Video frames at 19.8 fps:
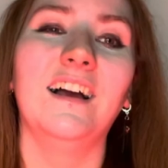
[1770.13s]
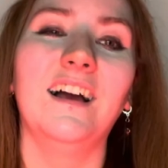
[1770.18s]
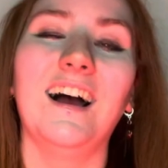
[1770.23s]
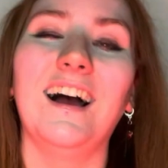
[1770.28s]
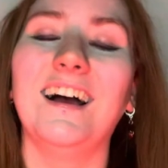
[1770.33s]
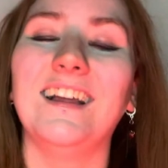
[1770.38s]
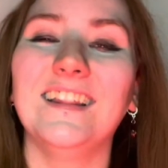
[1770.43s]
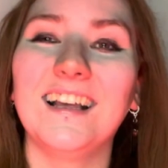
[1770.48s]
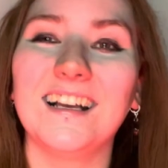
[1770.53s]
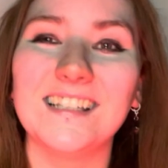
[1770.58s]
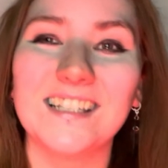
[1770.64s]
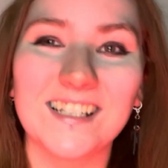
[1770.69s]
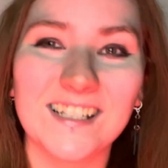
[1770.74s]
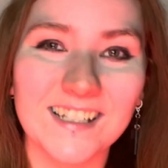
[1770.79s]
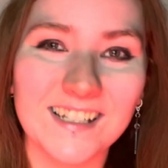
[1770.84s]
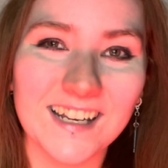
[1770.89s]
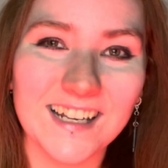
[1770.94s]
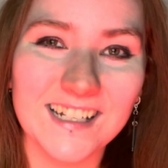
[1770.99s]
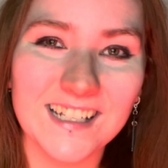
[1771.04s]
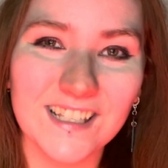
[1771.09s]
And that's
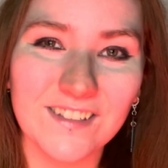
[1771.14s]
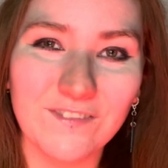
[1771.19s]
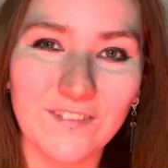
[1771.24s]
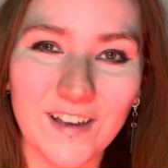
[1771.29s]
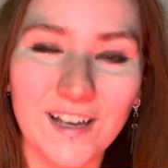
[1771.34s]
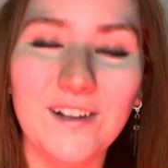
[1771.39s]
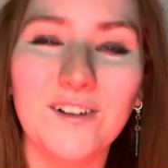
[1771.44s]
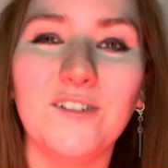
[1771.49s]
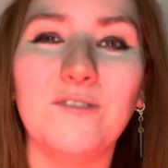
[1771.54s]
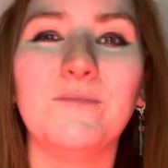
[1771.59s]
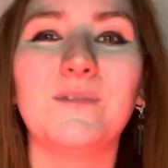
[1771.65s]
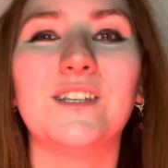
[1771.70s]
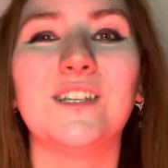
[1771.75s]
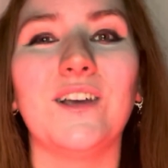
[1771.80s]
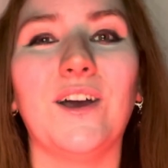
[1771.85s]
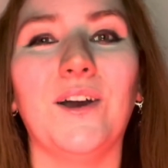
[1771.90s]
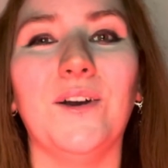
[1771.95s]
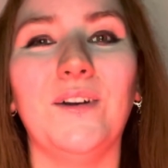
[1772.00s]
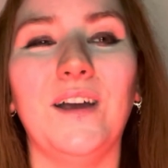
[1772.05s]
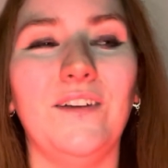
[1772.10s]
today's film.
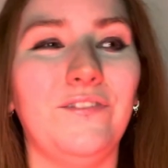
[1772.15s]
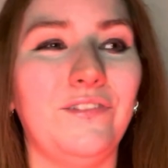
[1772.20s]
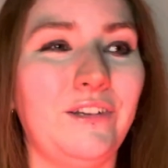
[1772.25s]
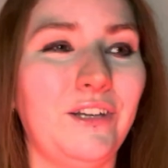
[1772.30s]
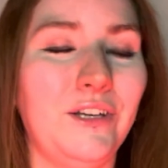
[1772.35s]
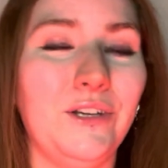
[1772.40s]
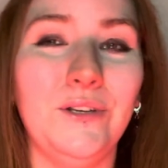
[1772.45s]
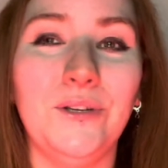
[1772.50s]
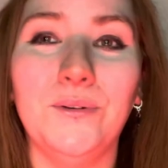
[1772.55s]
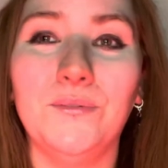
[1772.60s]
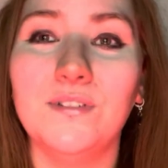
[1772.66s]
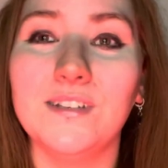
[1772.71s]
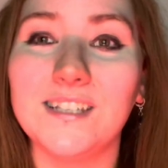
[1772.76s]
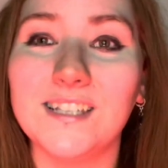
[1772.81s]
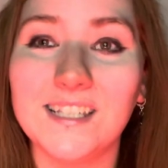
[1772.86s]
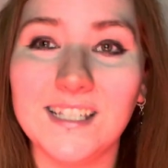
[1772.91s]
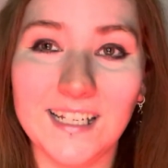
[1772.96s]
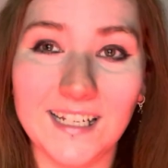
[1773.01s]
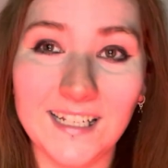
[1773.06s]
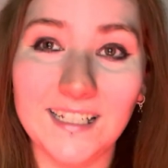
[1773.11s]
So if you've
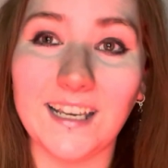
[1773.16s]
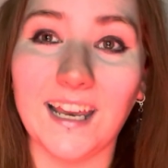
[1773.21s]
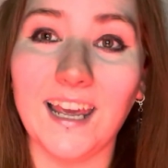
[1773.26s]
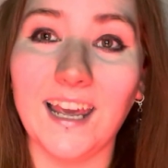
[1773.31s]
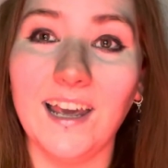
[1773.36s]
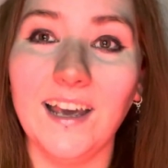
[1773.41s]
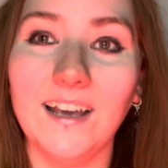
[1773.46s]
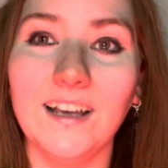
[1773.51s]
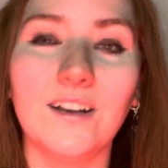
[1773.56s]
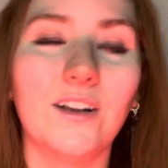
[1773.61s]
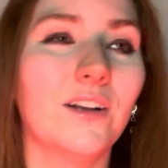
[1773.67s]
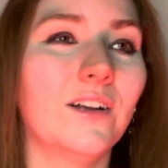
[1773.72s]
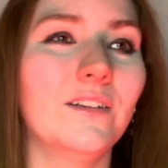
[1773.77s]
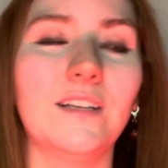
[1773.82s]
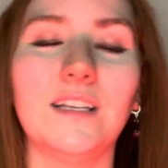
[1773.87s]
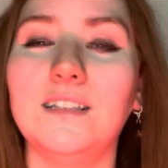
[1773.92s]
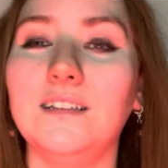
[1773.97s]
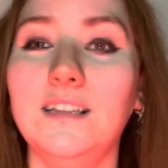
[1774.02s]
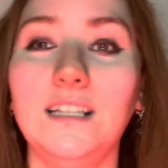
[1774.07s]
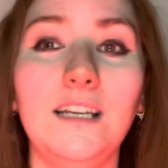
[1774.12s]
seen it,
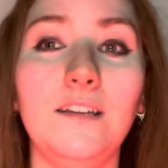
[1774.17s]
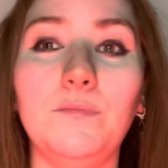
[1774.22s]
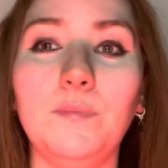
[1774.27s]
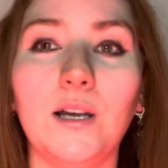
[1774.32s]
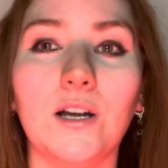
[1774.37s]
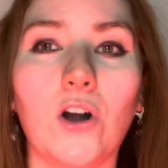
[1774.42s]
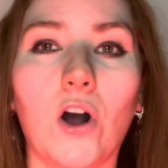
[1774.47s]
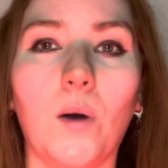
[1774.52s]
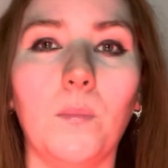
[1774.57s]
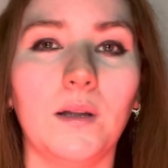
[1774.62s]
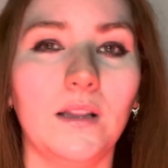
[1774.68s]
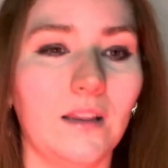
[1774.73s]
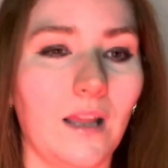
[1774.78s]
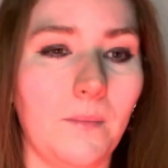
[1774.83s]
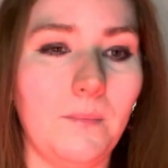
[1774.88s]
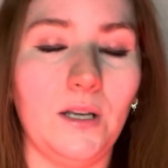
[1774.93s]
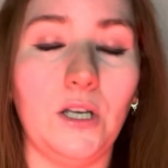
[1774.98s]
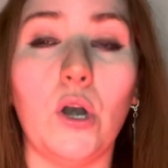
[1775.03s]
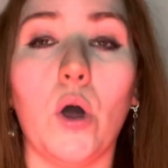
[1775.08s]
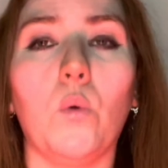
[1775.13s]
leave me a comment, let
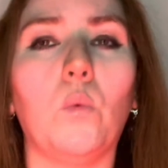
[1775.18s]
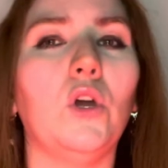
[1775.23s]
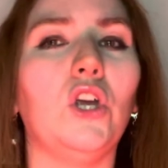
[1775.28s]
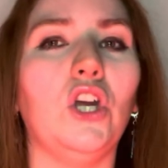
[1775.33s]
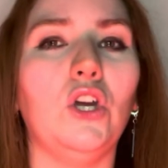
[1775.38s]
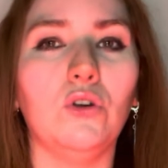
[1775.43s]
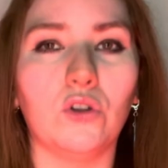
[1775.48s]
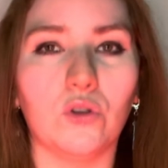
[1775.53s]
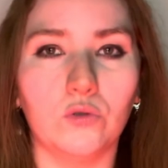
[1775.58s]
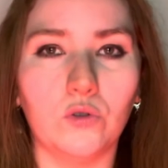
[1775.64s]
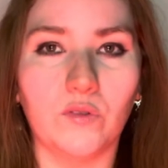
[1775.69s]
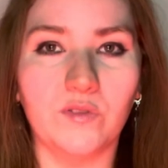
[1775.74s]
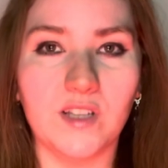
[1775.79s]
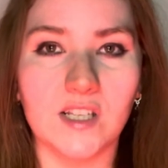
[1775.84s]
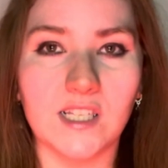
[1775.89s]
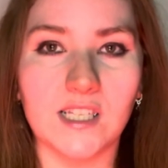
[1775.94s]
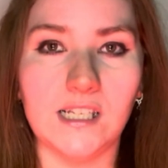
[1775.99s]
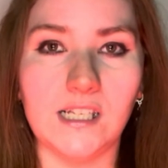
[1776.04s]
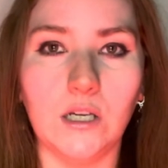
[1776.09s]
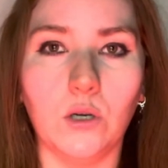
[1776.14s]
me know what you thought of the
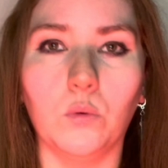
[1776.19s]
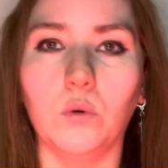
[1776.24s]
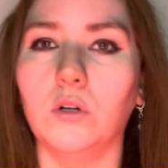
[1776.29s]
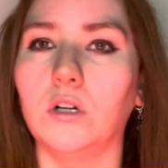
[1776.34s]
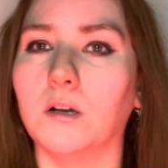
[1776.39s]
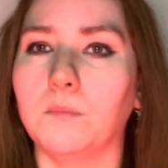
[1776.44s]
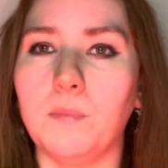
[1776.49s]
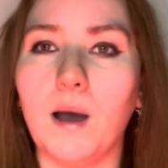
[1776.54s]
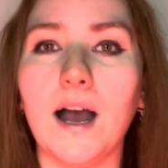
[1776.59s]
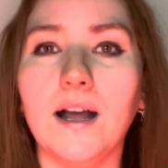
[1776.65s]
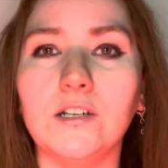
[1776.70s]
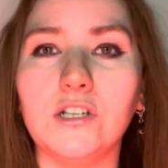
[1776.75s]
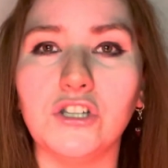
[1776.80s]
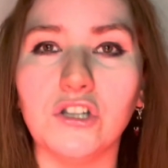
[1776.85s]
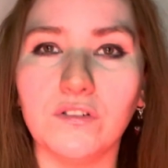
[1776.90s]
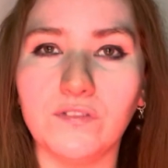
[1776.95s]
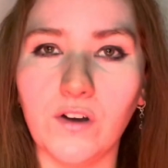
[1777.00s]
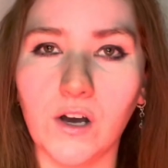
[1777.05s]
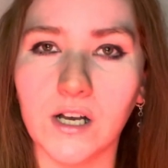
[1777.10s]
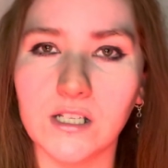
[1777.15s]
sequel compared to the
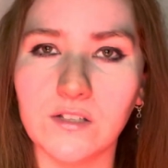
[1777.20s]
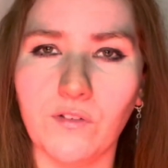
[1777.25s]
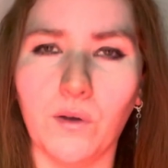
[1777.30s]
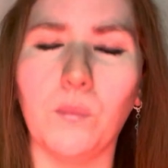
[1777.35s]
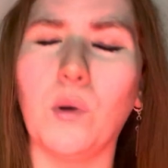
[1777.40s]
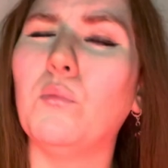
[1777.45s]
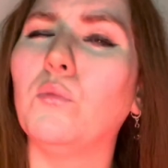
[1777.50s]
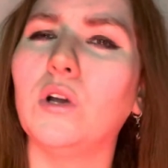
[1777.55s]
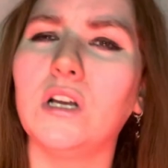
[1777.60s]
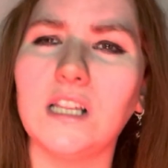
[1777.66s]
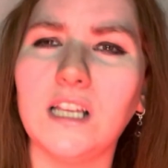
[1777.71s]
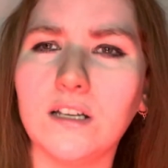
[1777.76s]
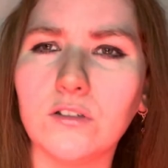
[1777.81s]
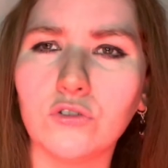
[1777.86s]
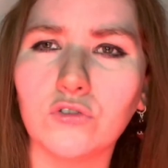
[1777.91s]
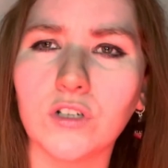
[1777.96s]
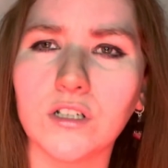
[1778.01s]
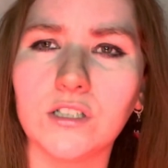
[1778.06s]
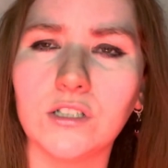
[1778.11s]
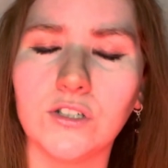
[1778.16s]
first film. I'm really
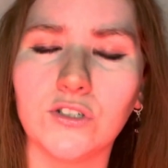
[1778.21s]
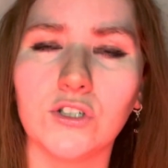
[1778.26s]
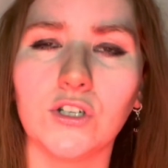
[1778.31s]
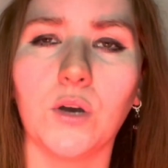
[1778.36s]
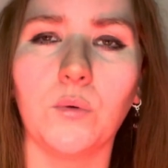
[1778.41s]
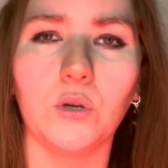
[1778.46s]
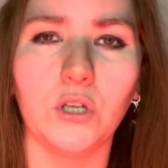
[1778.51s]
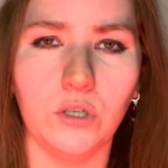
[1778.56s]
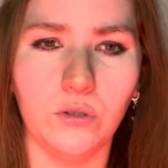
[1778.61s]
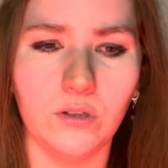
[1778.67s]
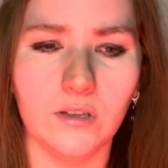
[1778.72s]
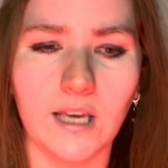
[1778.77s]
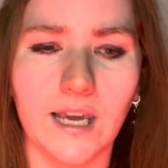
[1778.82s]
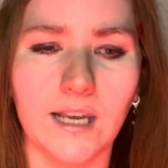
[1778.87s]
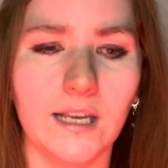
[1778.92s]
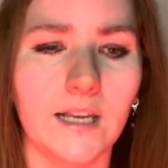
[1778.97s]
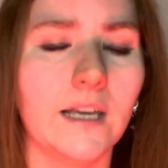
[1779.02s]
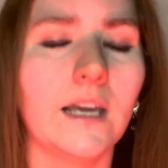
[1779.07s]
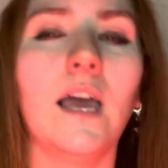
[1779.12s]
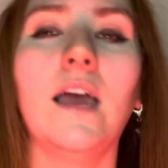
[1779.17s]
interested to know what you
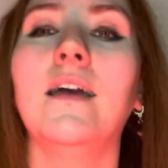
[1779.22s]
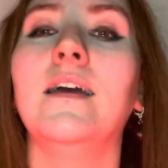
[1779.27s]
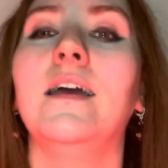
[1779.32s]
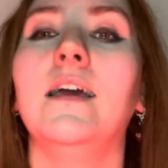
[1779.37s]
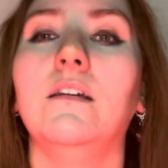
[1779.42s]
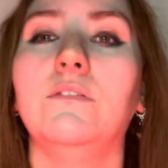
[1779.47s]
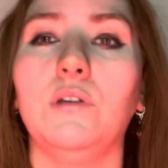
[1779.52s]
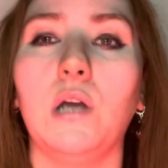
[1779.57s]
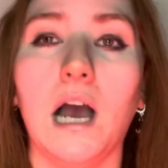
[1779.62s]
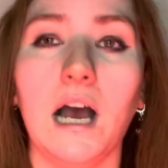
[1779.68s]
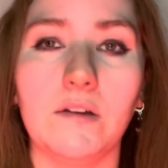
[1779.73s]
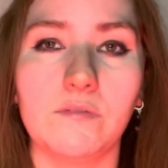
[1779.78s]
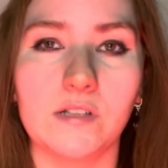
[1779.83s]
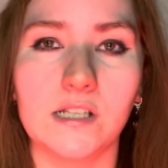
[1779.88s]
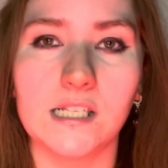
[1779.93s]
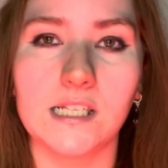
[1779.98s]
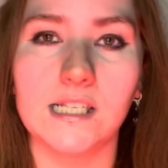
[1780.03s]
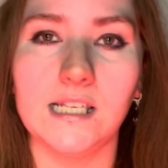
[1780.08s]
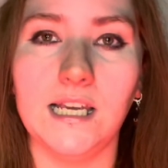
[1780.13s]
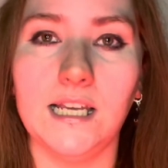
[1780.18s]
think. If you haven't
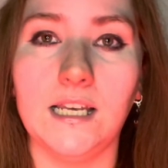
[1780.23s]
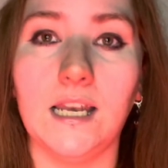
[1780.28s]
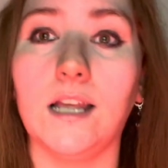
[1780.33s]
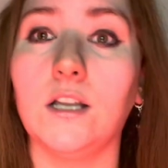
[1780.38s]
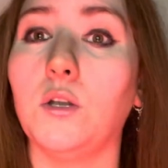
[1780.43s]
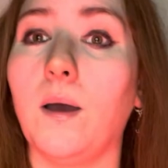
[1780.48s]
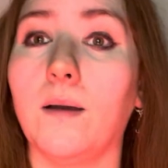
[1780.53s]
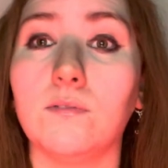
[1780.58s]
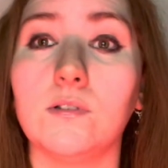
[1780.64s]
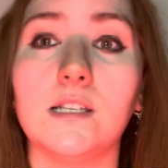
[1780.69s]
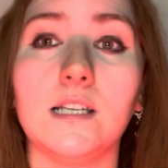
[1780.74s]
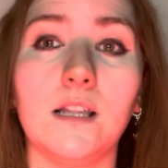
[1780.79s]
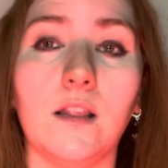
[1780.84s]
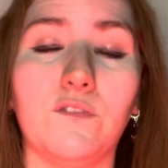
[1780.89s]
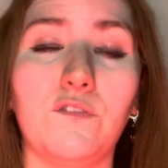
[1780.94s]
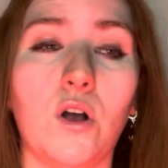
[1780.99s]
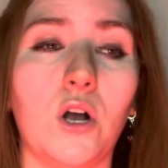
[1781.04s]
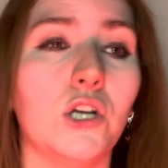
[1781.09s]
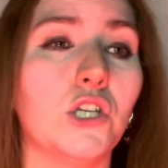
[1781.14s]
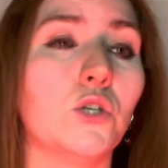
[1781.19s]
seen it and you haven't seen the
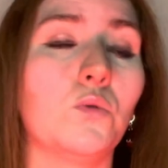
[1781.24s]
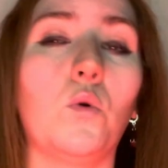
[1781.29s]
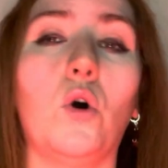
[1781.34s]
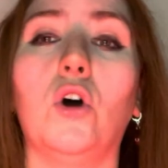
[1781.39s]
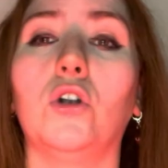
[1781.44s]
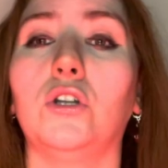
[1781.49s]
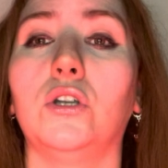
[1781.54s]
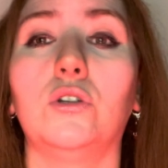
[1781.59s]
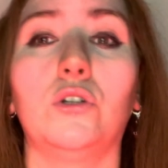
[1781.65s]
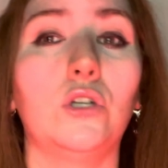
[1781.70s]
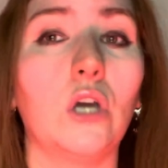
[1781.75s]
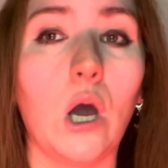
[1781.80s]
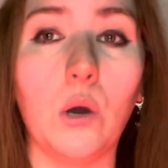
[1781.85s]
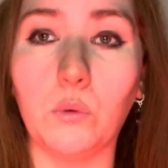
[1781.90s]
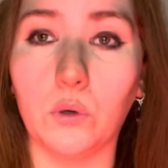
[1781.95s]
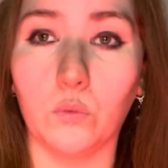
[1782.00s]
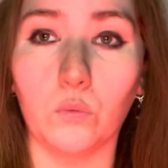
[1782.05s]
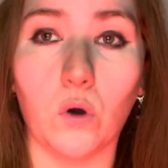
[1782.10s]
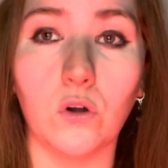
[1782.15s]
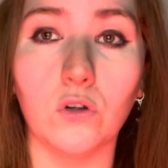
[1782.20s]
first one, go
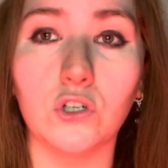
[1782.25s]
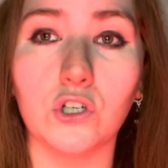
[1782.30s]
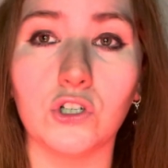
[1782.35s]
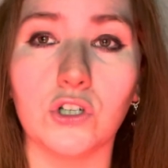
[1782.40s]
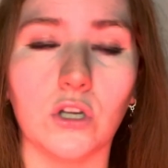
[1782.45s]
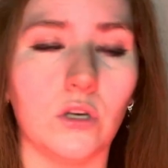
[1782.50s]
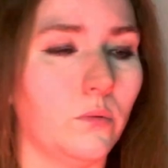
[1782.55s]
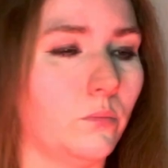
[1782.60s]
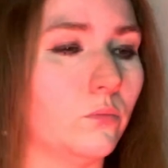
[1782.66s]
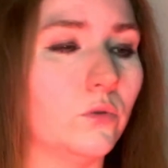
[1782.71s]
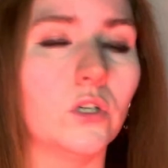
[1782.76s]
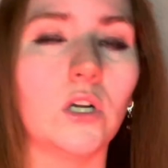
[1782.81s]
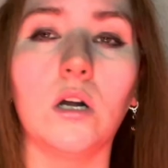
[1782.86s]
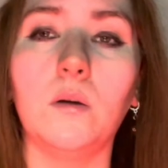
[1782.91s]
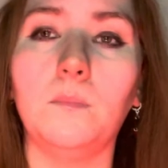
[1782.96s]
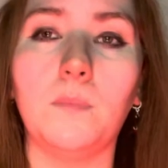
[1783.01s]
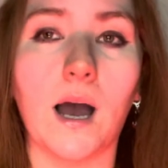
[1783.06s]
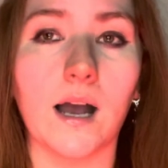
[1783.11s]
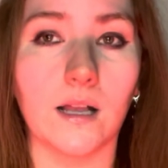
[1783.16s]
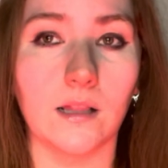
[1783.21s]
and watch them. Come
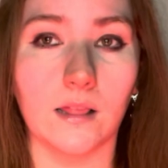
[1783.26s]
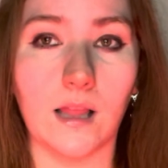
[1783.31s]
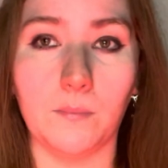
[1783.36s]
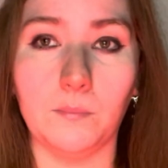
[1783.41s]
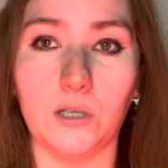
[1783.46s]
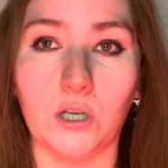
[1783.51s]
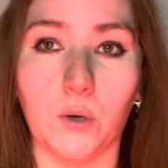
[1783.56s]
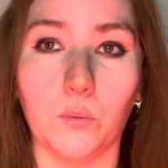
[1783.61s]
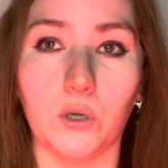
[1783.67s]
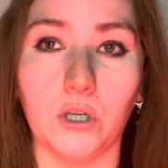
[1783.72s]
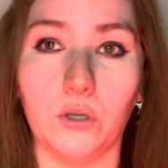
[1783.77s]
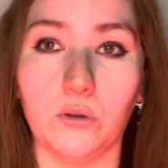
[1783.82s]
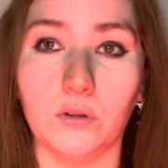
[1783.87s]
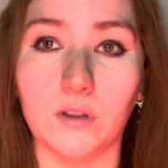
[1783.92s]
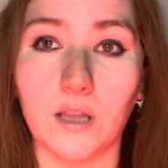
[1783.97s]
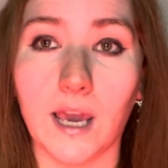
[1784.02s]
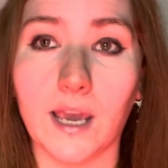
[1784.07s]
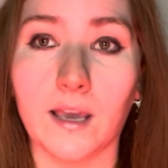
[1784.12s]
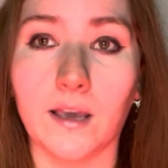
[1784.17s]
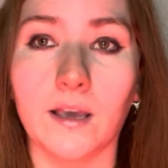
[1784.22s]
back and let me know what you
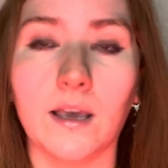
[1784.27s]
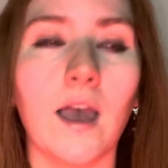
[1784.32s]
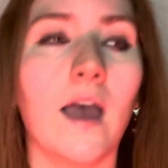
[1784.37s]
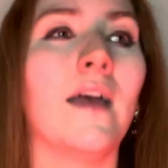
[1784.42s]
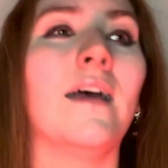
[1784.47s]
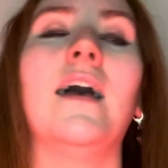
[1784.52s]
think.